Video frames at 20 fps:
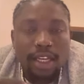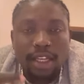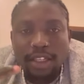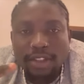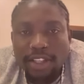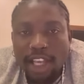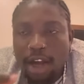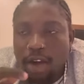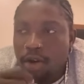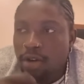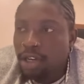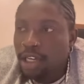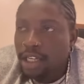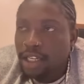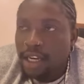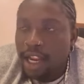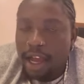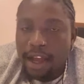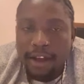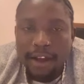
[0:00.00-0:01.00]
Secondly,
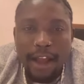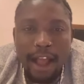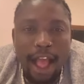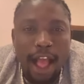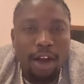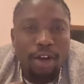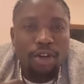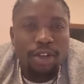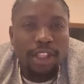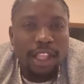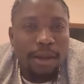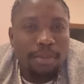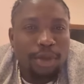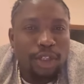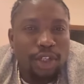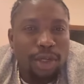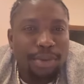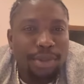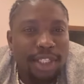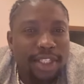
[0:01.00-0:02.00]
now I can't tell
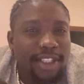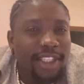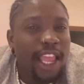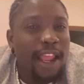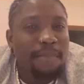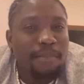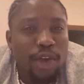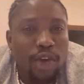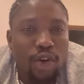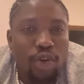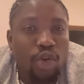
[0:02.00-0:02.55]
Bishop, say, send me your